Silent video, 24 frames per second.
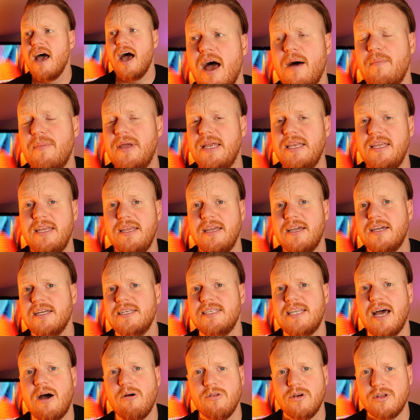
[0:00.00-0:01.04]
I mean, you can
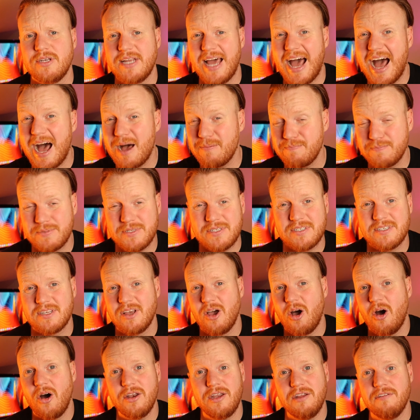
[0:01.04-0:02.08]
download apps
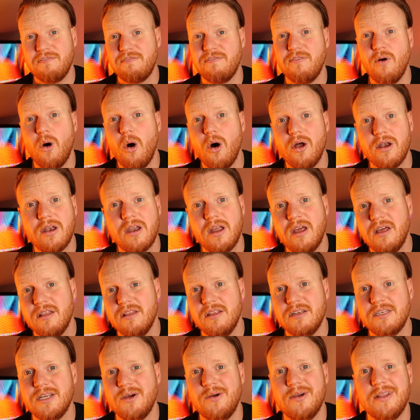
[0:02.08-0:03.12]
on your phone
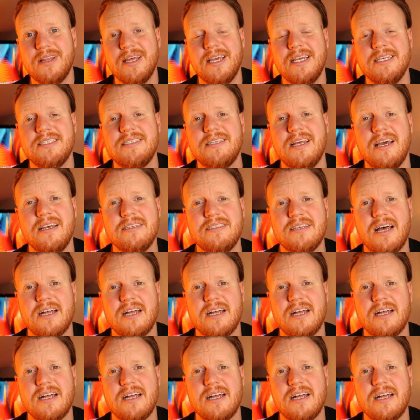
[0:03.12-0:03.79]
that do it these days.